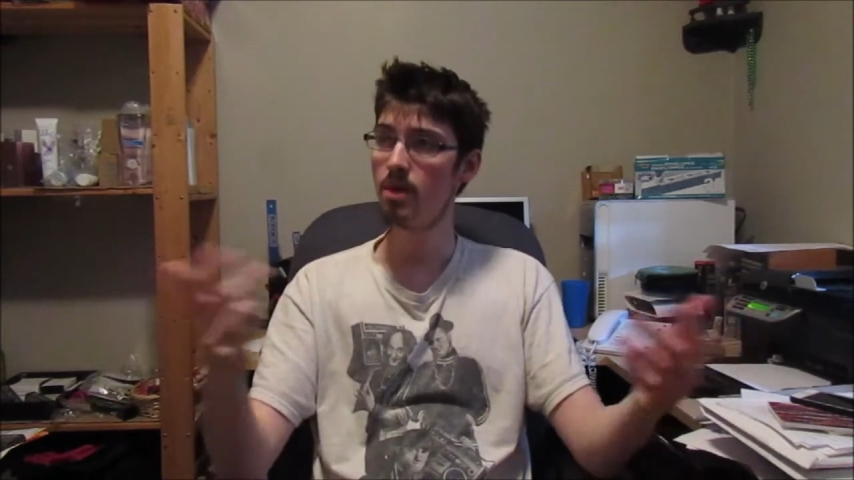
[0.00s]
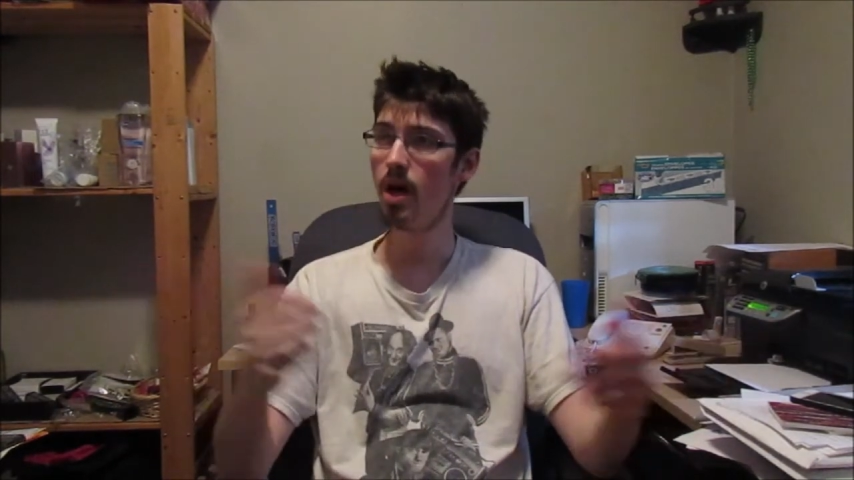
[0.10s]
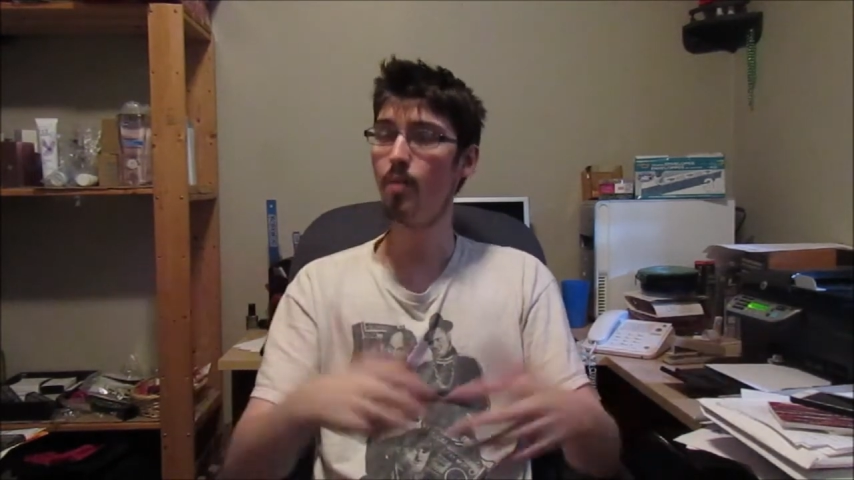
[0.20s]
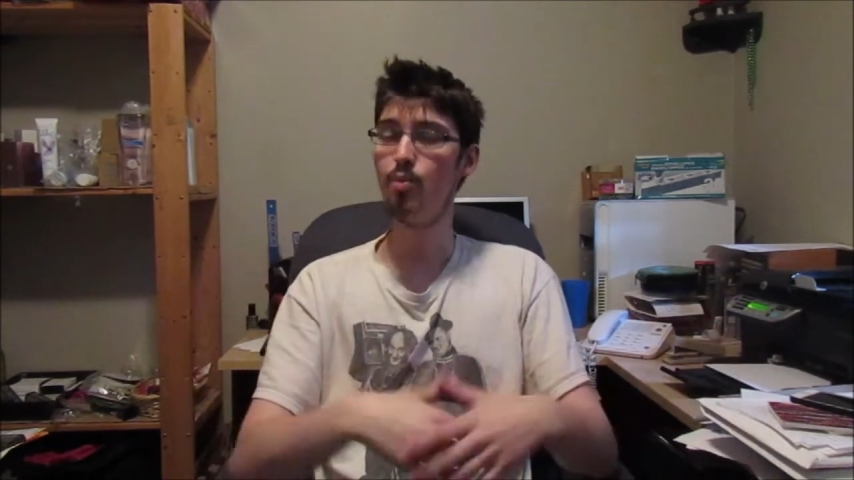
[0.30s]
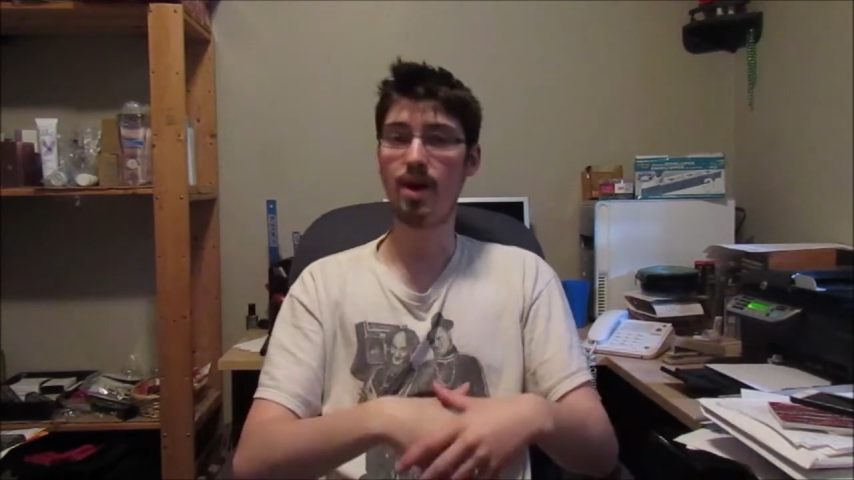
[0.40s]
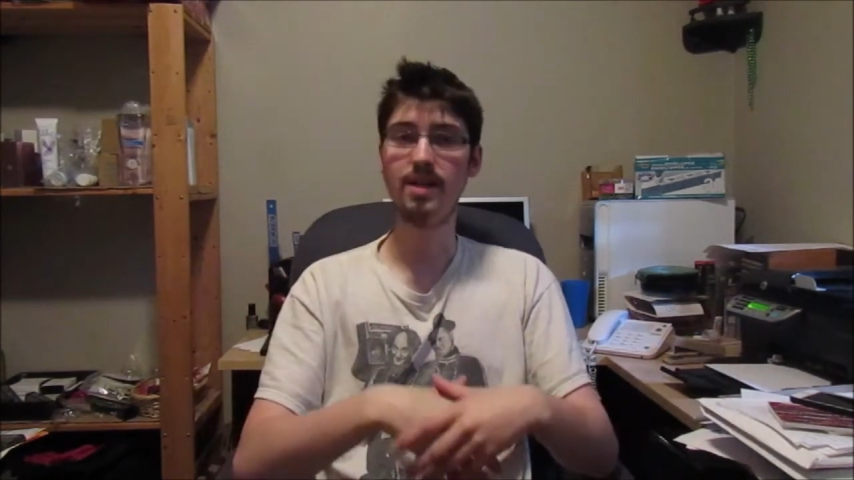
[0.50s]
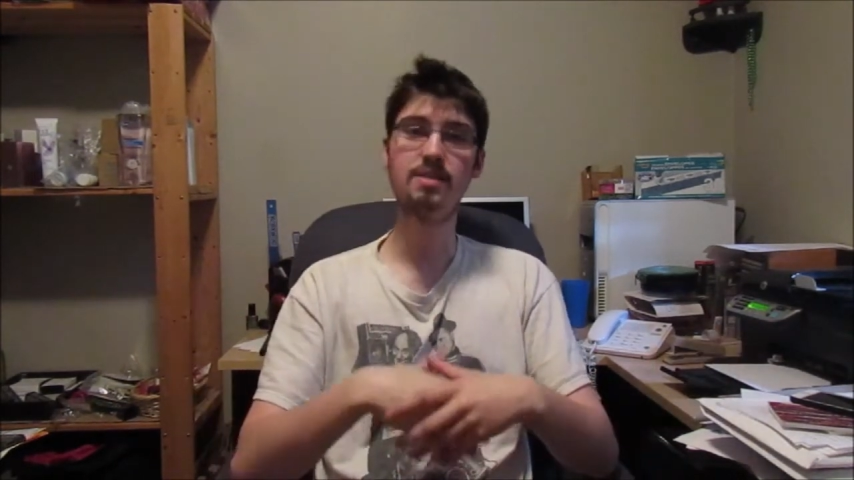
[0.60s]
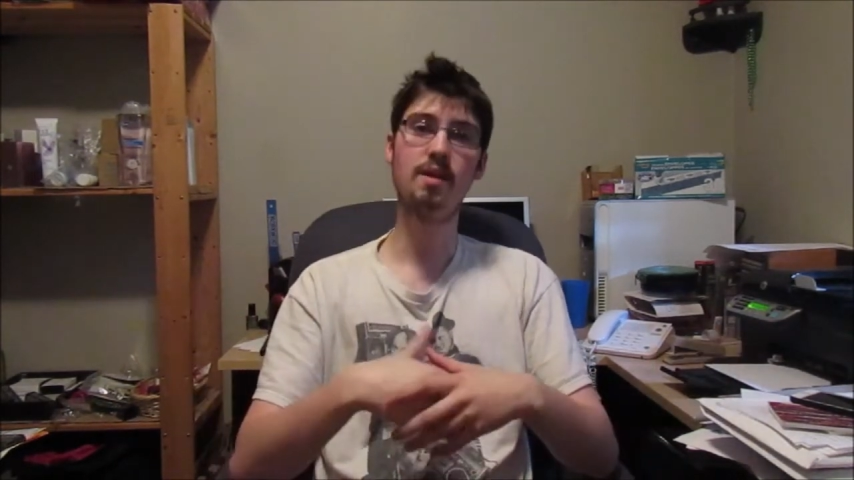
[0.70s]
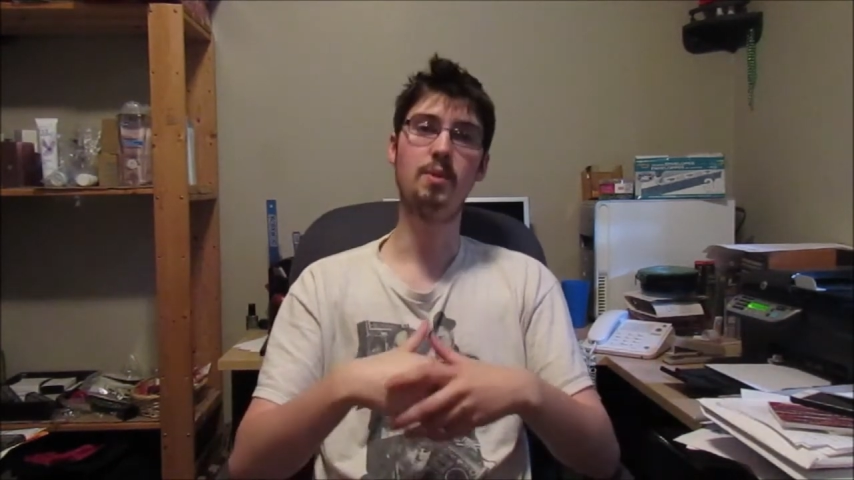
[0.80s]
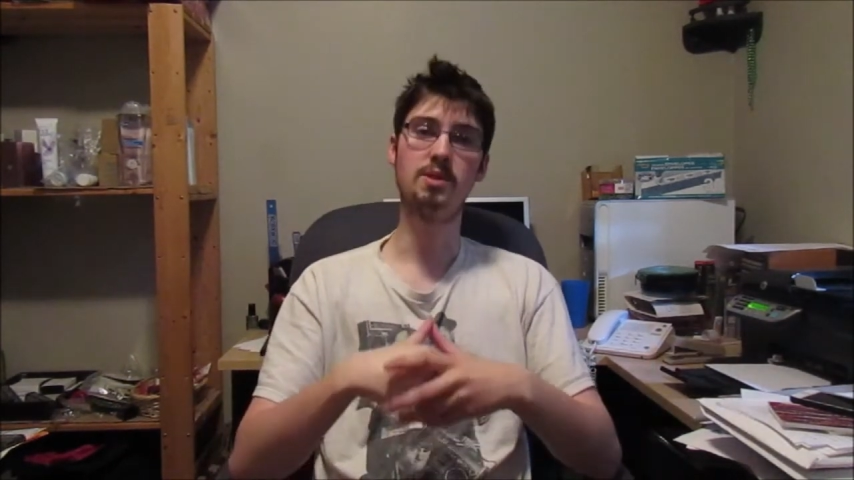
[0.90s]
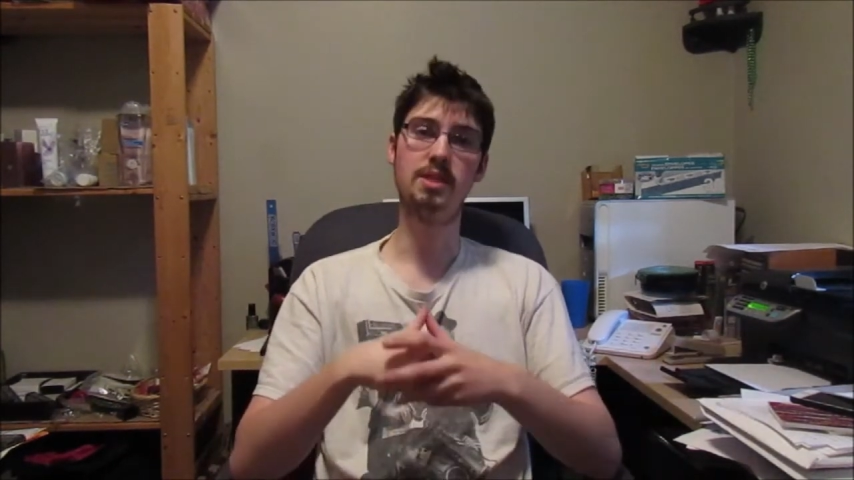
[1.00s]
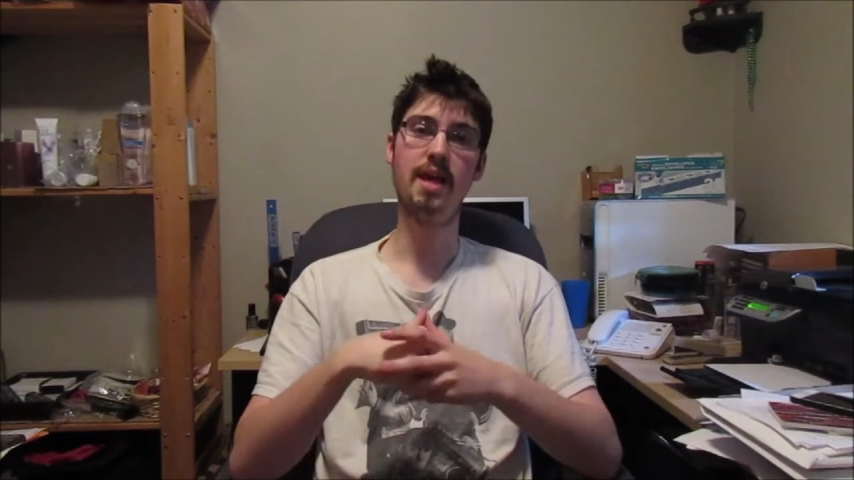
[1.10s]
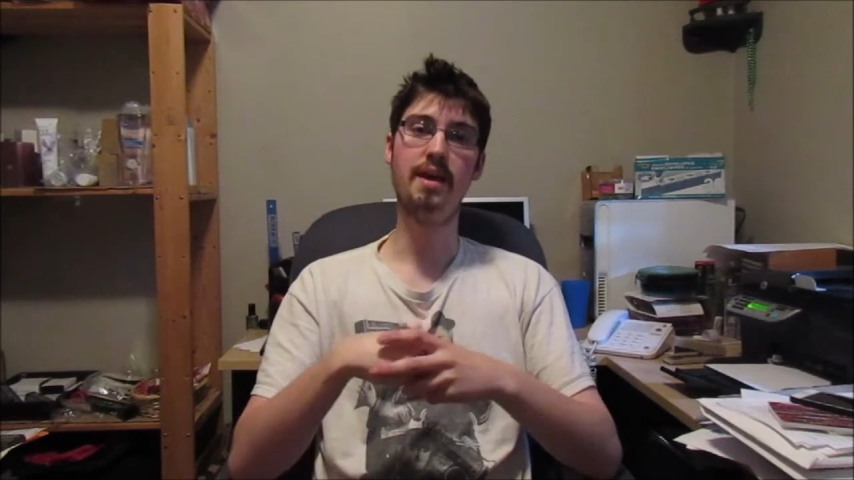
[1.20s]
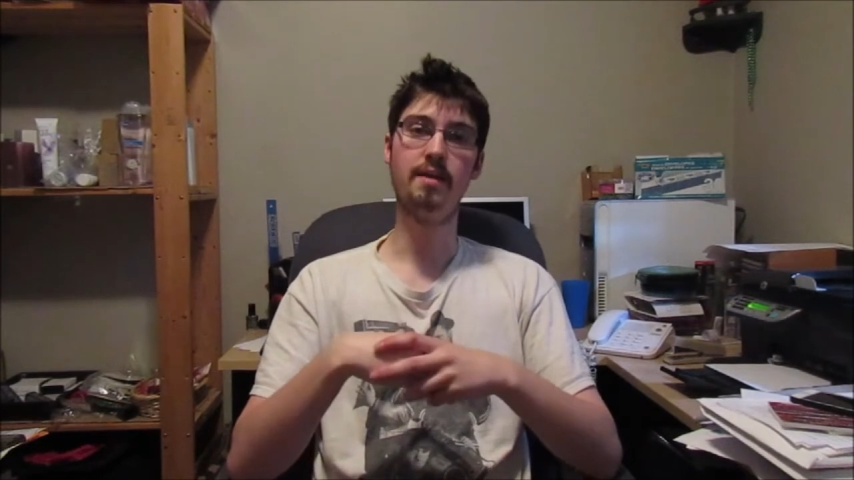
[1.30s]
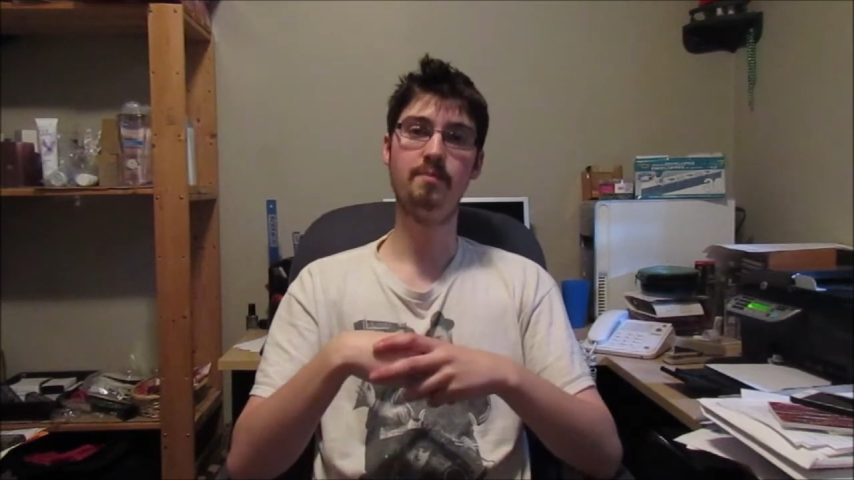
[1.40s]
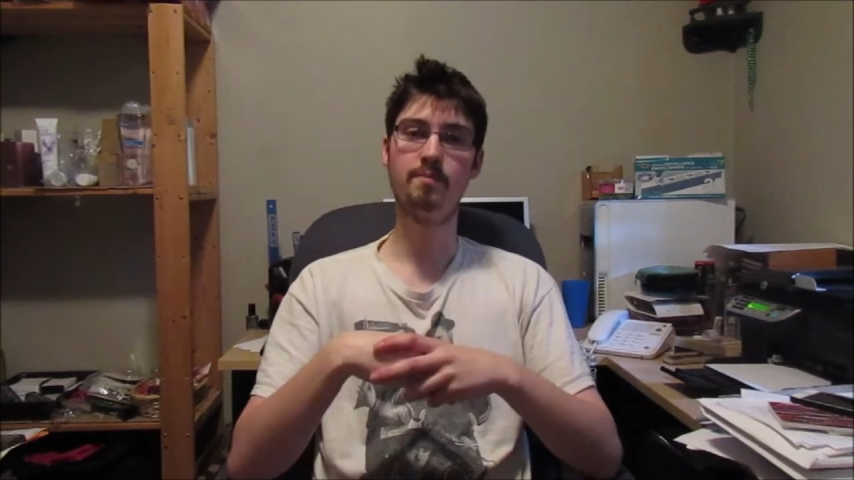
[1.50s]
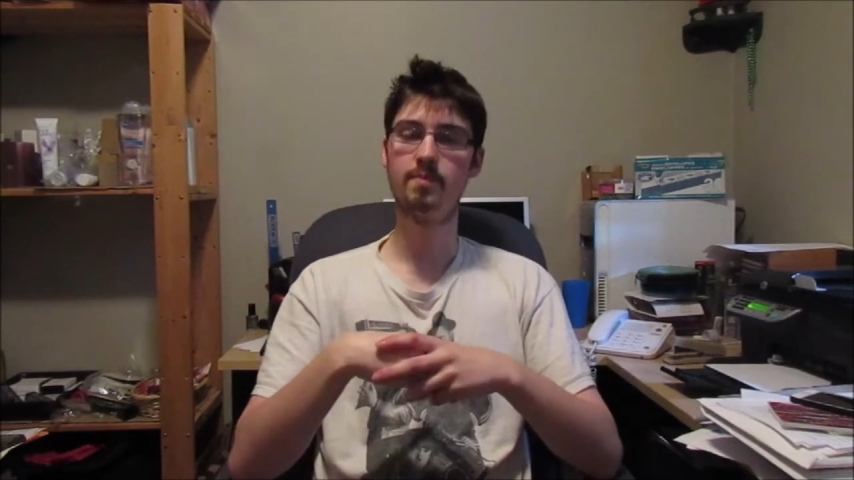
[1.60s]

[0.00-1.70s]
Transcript: a bright summer's day